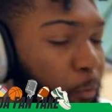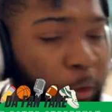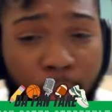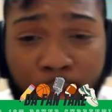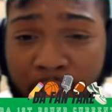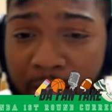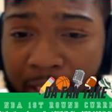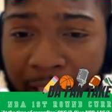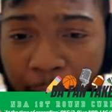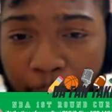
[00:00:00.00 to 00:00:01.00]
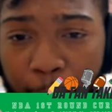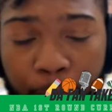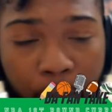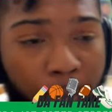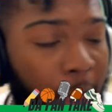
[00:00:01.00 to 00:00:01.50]
the first
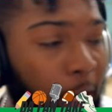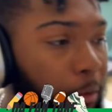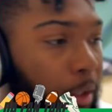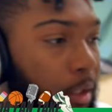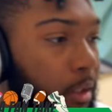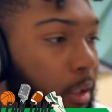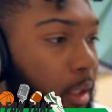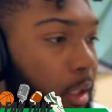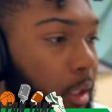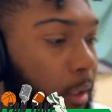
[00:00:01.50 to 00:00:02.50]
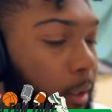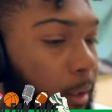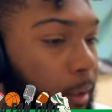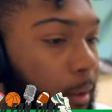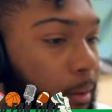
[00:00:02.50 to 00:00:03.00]
game, the Mavericks,
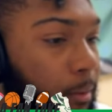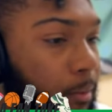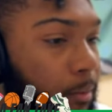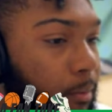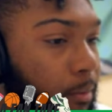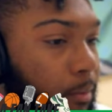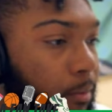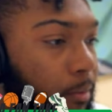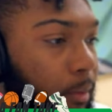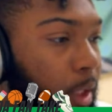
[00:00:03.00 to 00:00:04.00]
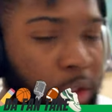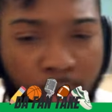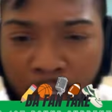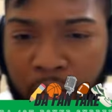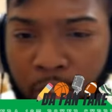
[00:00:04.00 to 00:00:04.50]
um the
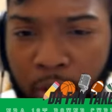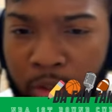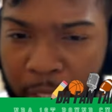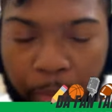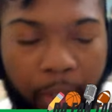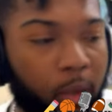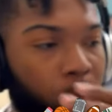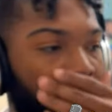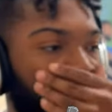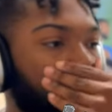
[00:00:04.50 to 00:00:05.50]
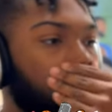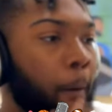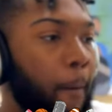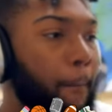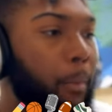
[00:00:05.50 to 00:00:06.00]
two hunchos, they played well,
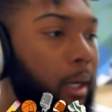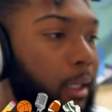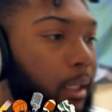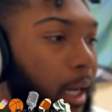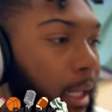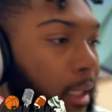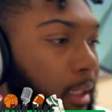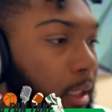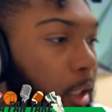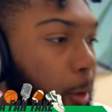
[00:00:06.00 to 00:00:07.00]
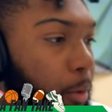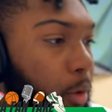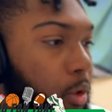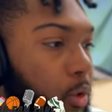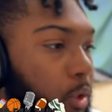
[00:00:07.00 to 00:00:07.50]
but I think the
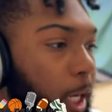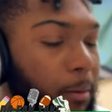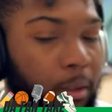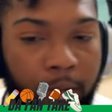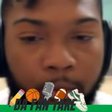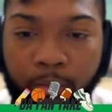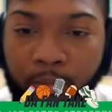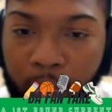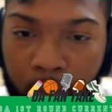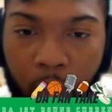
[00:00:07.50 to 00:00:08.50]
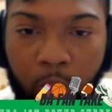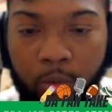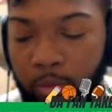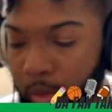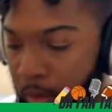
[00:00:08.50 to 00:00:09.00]
Clippers was able to, you know,